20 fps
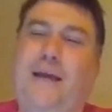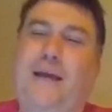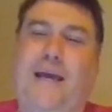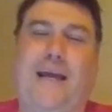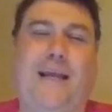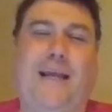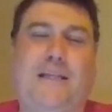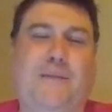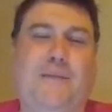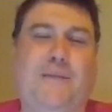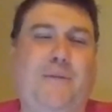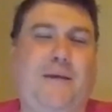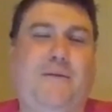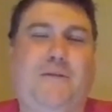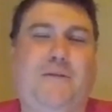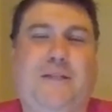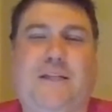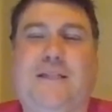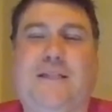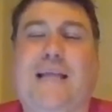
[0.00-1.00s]
And to me,
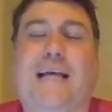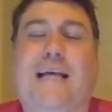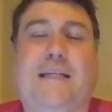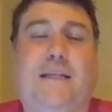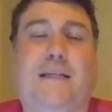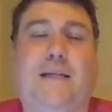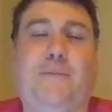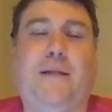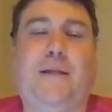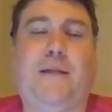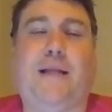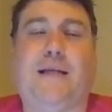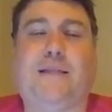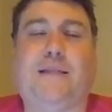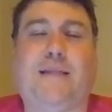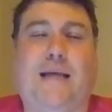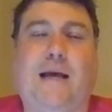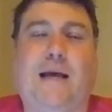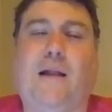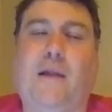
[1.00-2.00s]
it was just that's
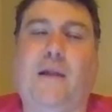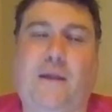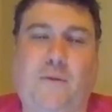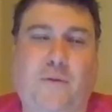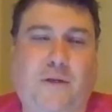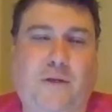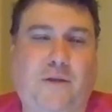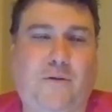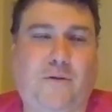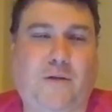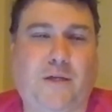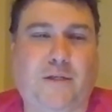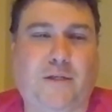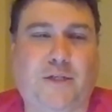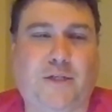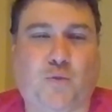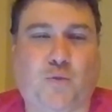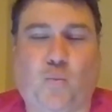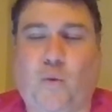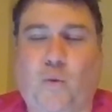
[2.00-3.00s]
talent when you
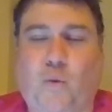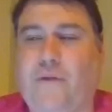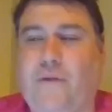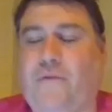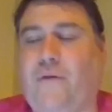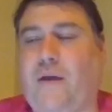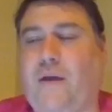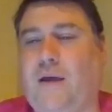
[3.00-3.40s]
can just riff